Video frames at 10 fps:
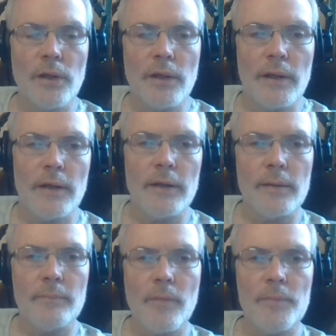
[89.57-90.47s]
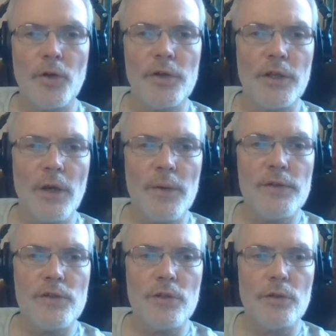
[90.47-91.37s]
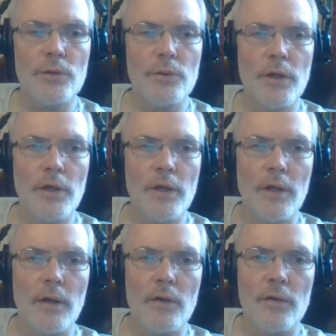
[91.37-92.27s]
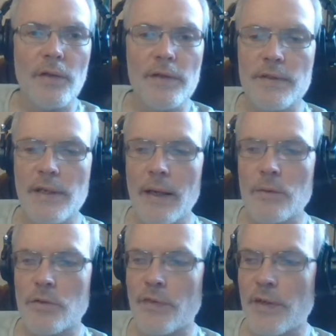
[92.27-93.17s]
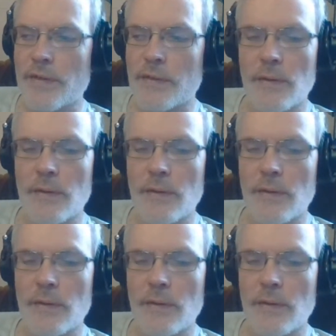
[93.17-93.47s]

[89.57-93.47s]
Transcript: I'm not going to go into the ins and outs of it.